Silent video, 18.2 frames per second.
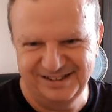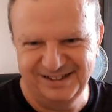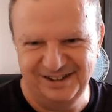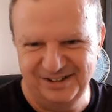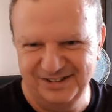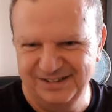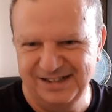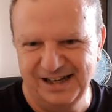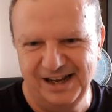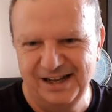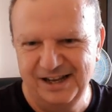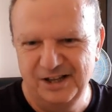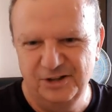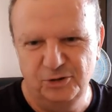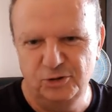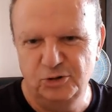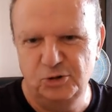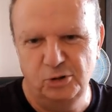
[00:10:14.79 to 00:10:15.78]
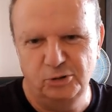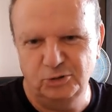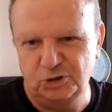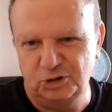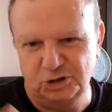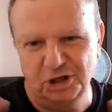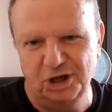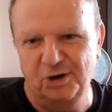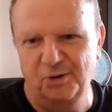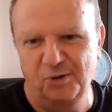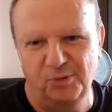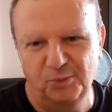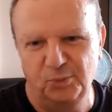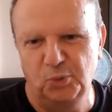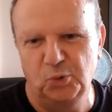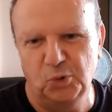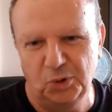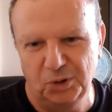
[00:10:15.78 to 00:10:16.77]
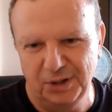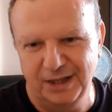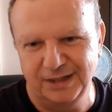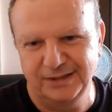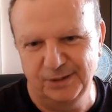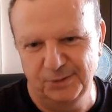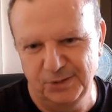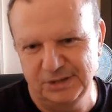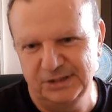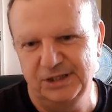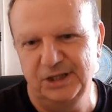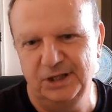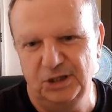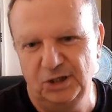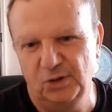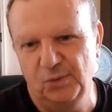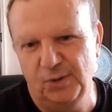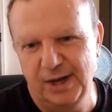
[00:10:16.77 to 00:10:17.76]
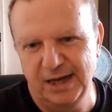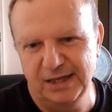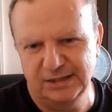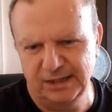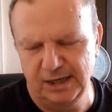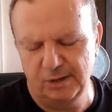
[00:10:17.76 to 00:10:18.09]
You know, it's not, there's no general rule like there is in the U.S.